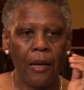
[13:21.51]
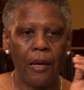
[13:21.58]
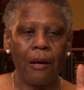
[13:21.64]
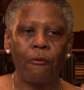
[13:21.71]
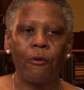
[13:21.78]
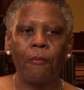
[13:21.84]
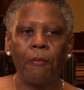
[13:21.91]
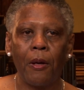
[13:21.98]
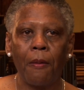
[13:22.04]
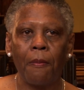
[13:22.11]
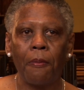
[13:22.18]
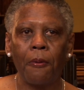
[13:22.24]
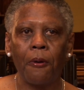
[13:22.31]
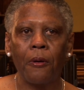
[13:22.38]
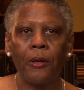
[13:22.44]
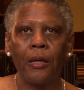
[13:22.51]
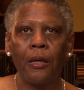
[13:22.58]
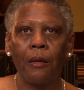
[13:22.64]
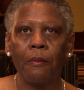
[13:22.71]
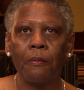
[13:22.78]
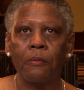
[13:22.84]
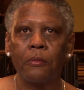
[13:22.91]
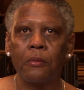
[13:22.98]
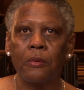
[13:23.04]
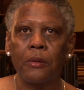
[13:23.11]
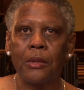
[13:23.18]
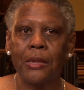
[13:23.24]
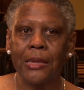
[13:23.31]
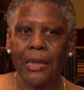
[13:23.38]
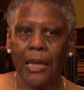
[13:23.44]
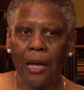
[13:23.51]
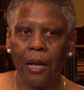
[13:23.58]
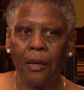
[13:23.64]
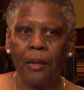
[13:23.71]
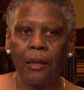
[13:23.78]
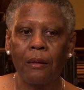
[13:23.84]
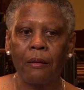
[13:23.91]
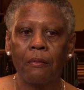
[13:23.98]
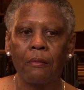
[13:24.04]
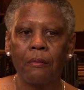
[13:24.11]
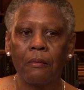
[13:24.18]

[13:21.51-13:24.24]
I remember him telling